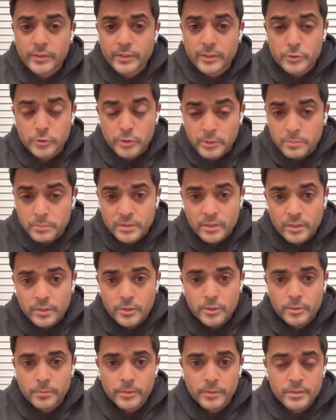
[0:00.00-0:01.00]
Like the Dream
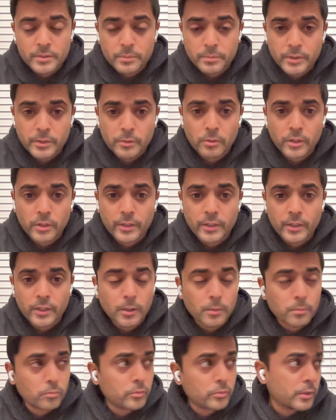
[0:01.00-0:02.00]
Center is a big one.
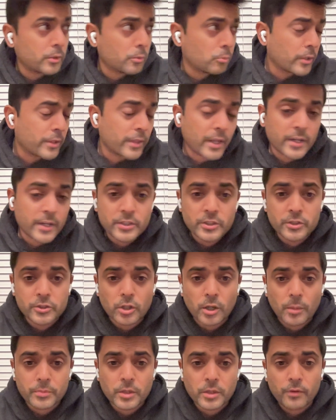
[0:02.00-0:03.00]
The one that I
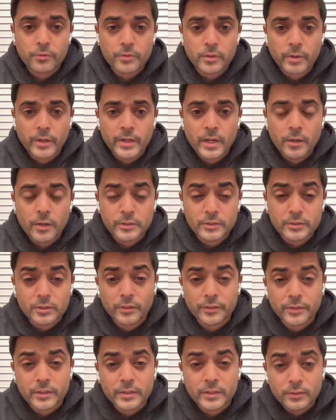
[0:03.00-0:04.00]
just dropped off at right now is
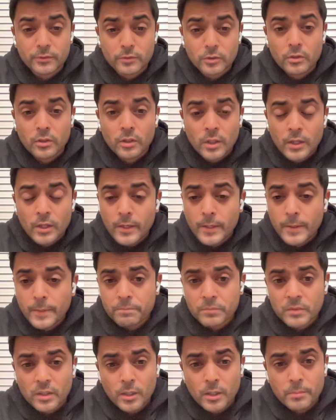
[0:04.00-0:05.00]
called Nativo.
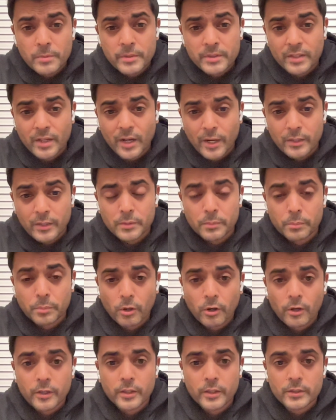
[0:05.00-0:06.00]
It's in Highland
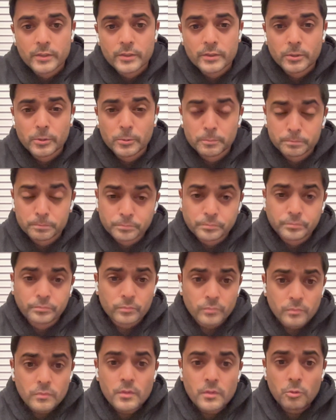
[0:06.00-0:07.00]
Park. So
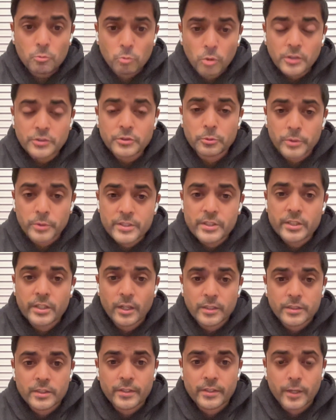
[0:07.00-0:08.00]
we're also
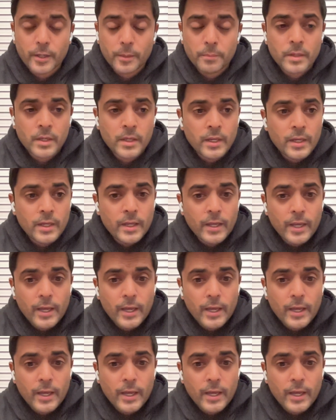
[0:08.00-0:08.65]
reaching out to them.